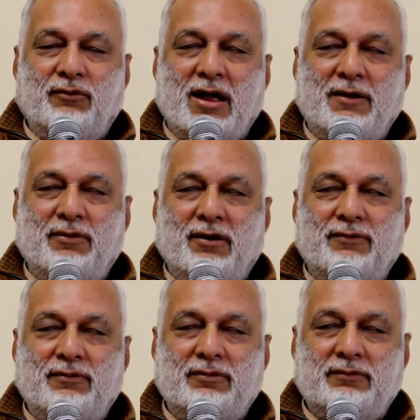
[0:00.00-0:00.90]
wife
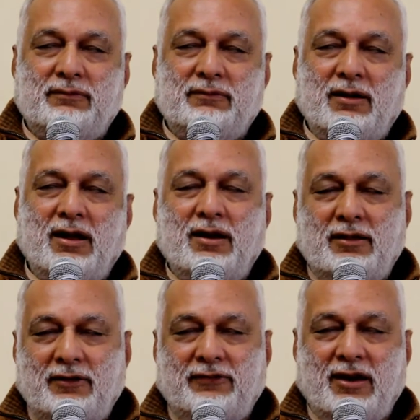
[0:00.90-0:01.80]
of
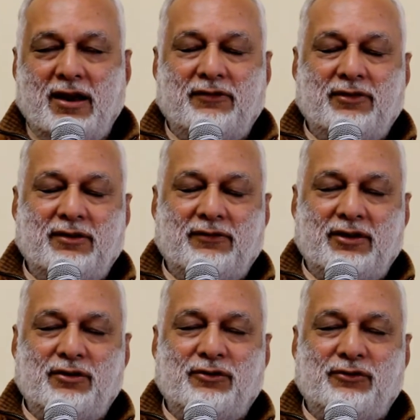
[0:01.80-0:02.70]
another sannyasi.
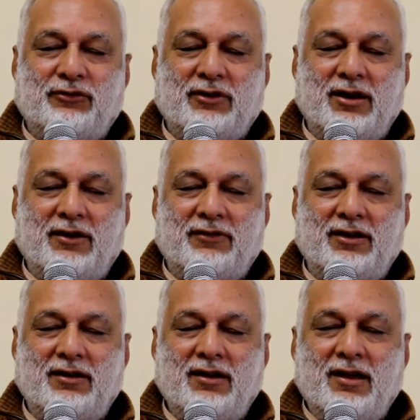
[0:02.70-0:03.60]
She is also
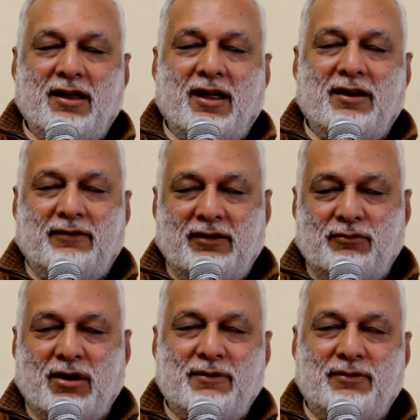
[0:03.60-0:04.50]
sannyasi, and she
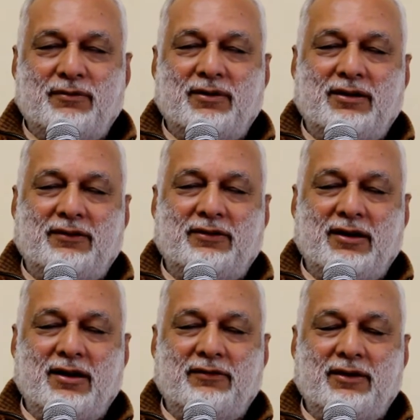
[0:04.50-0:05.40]
is wife of other
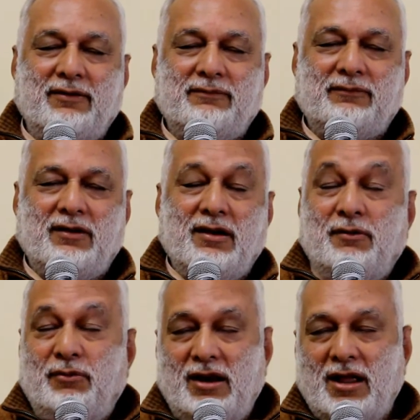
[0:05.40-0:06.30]
sannyasi.
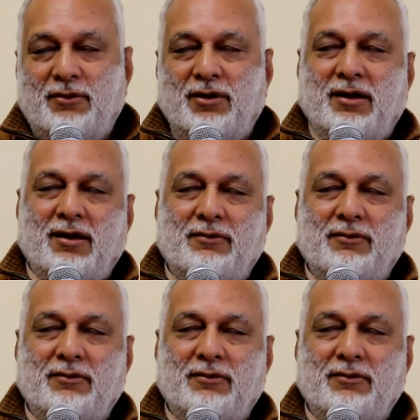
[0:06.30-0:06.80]
When I was